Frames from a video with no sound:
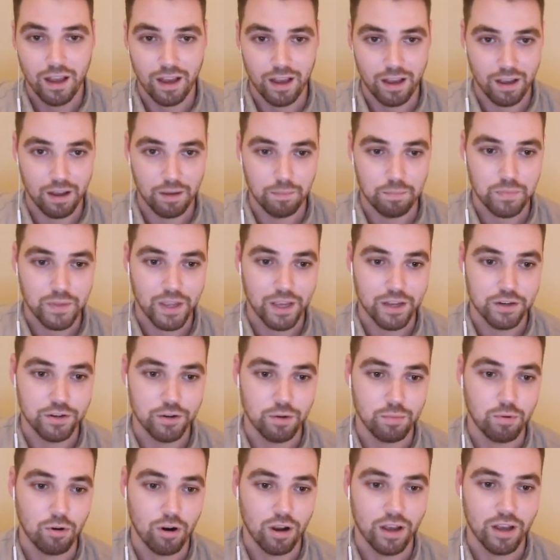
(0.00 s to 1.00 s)
And
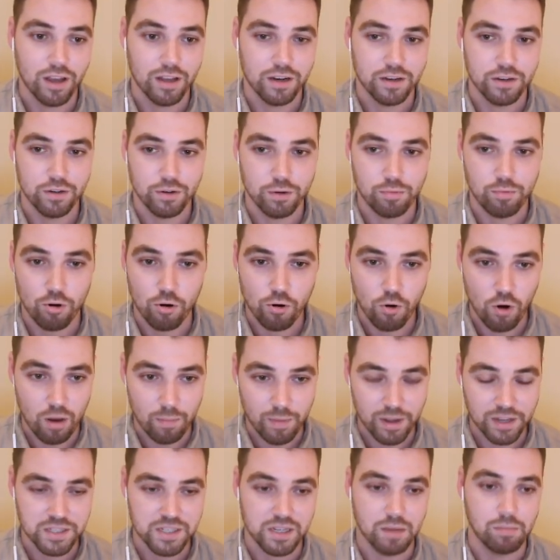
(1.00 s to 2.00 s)
your
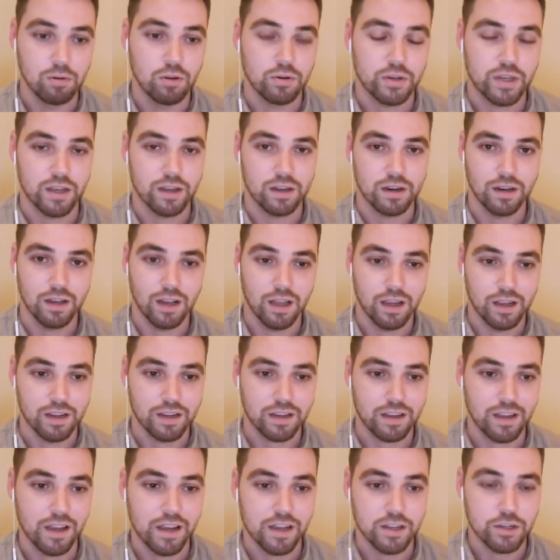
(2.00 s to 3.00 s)
program ends up looking
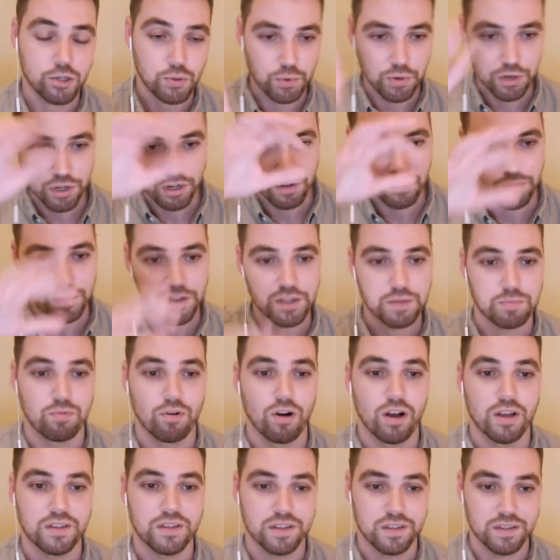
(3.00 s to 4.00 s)
like a tree of these
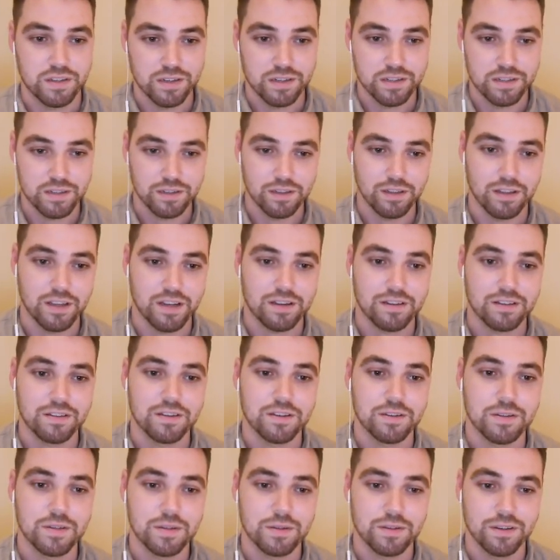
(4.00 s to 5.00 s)
processes, like
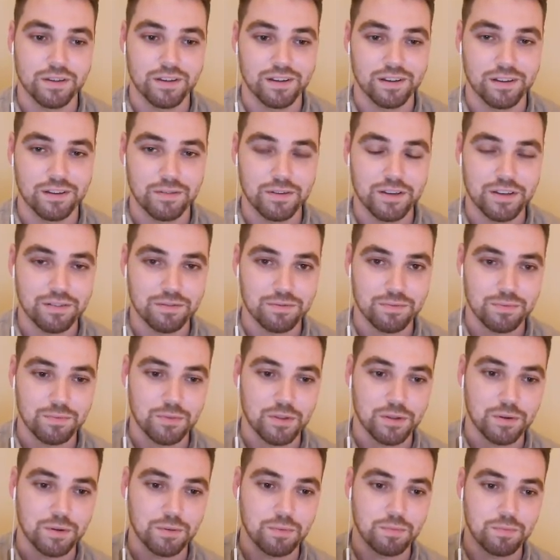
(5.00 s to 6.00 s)
these
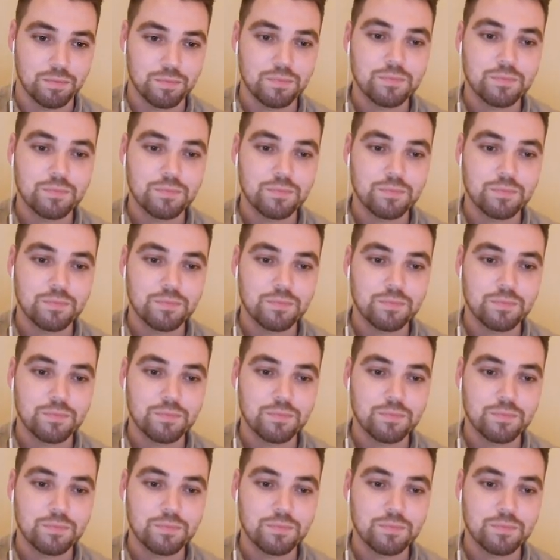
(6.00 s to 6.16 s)
the